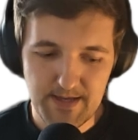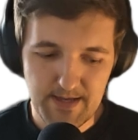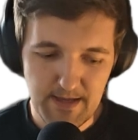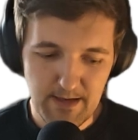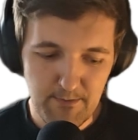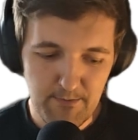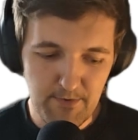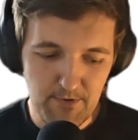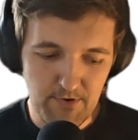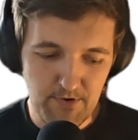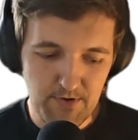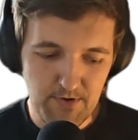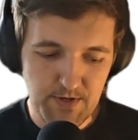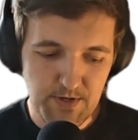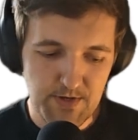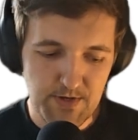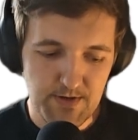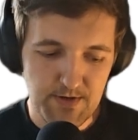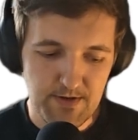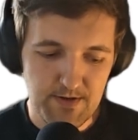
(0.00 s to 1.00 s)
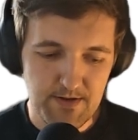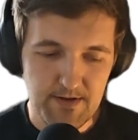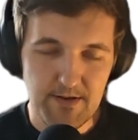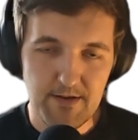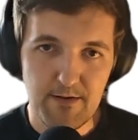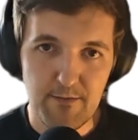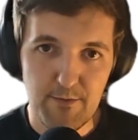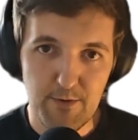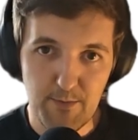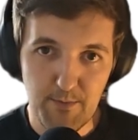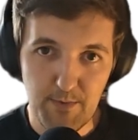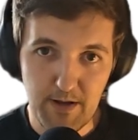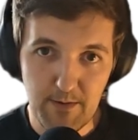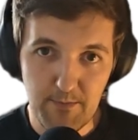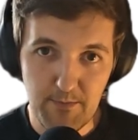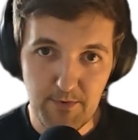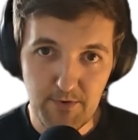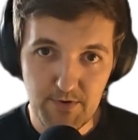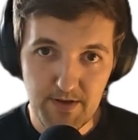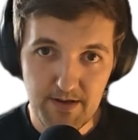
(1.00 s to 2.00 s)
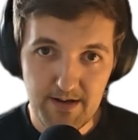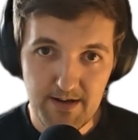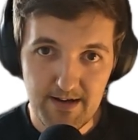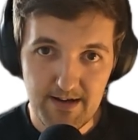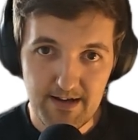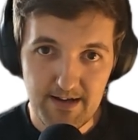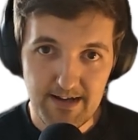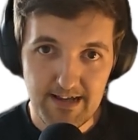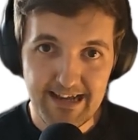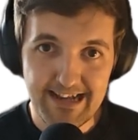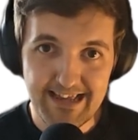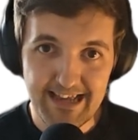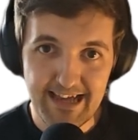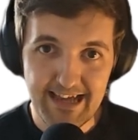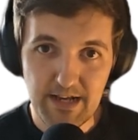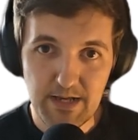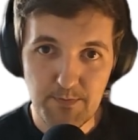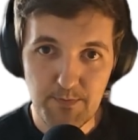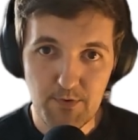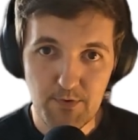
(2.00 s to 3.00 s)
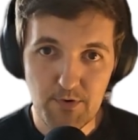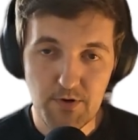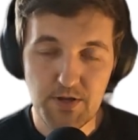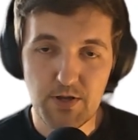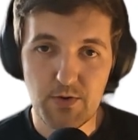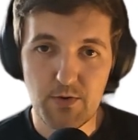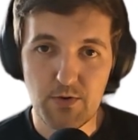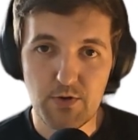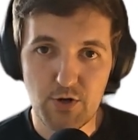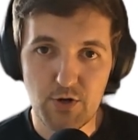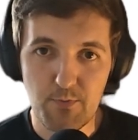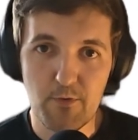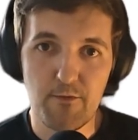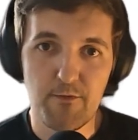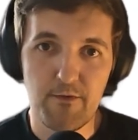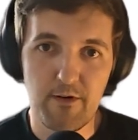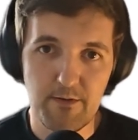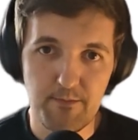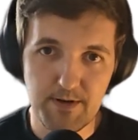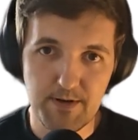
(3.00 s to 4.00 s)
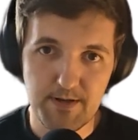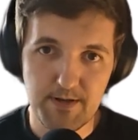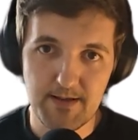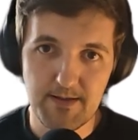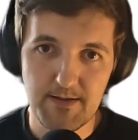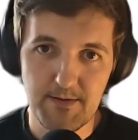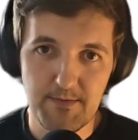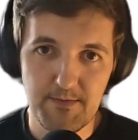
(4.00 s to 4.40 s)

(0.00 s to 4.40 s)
imports from Cambodia, it exports 2.5%.